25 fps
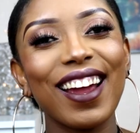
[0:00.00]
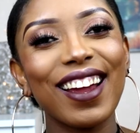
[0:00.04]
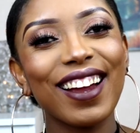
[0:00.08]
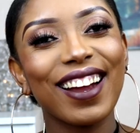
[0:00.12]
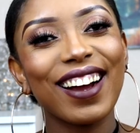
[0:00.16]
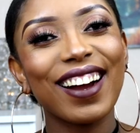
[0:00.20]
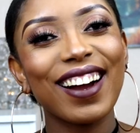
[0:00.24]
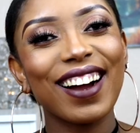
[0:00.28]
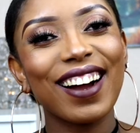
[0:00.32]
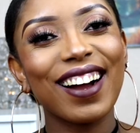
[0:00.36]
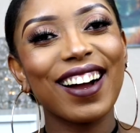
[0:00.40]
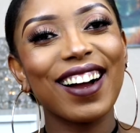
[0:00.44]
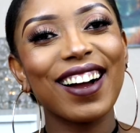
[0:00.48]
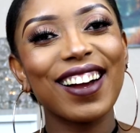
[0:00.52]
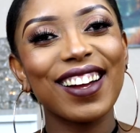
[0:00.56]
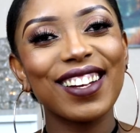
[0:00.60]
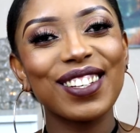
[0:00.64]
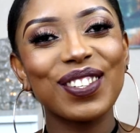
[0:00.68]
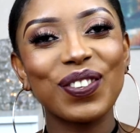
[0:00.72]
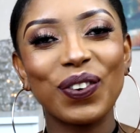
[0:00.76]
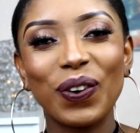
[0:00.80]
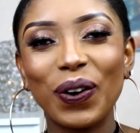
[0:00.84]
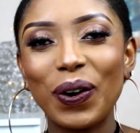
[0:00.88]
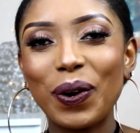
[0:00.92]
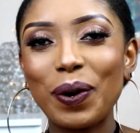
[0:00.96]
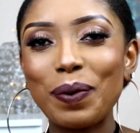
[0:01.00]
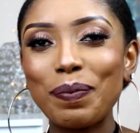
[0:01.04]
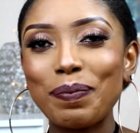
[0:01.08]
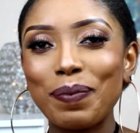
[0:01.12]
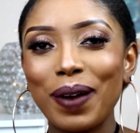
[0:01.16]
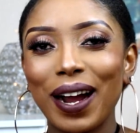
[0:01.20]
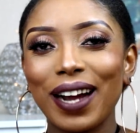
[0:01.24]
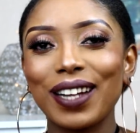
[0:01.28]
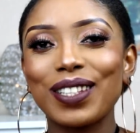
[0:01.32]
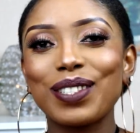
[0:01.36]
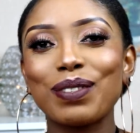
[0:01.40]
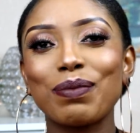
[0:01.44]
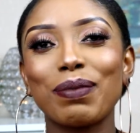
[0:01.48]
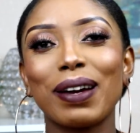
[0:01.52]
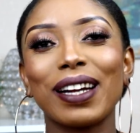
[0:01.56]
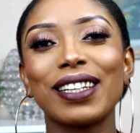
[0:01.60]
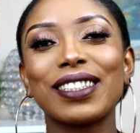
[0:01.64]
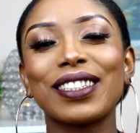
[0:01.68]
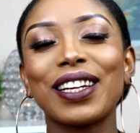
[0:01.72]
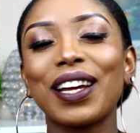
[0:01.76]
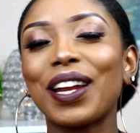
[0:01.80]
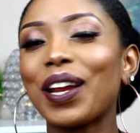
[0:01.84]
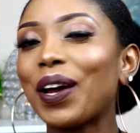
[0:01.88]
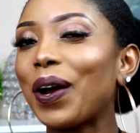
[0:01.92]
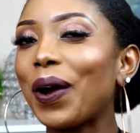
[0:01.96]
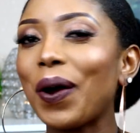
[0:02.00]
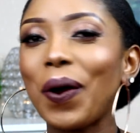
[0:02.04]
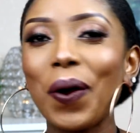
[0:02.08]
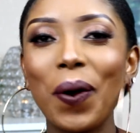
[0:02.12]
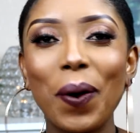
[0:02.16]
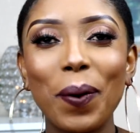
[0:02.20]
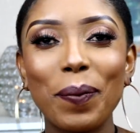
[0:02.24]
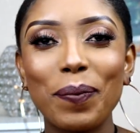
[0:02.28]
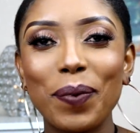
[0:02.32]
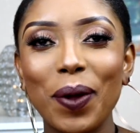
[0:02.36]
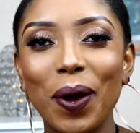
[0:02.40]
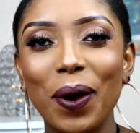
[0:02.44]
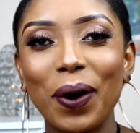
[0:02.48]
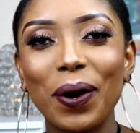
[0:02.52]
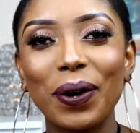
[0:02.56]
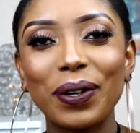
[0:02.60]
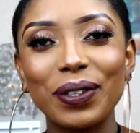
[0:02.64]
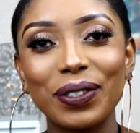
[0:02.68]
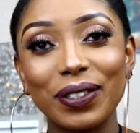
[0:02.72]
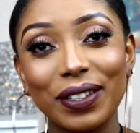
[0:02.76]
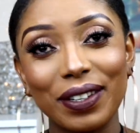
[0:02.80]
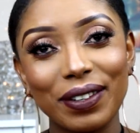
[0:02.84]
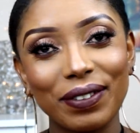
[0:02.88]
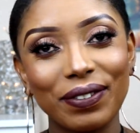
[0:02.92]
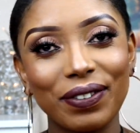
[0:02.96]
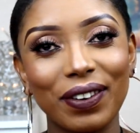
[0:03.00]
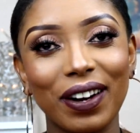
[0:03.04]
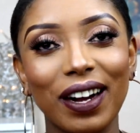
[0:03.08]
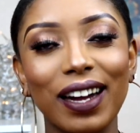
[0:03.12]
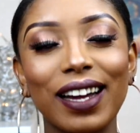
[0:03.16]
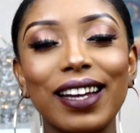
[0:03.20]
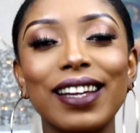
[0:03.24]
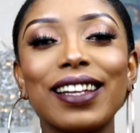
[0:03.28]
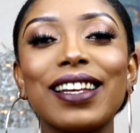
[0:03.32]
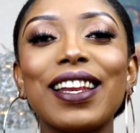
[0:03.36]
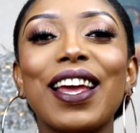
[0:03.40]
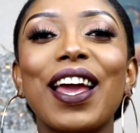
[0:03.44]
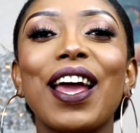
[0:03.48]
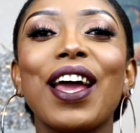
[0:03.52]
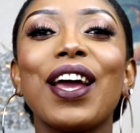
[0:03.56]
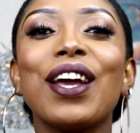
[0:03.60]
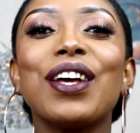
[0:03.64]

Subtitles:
Hey guys, welcome back to my channel. Hope you're all doing fine.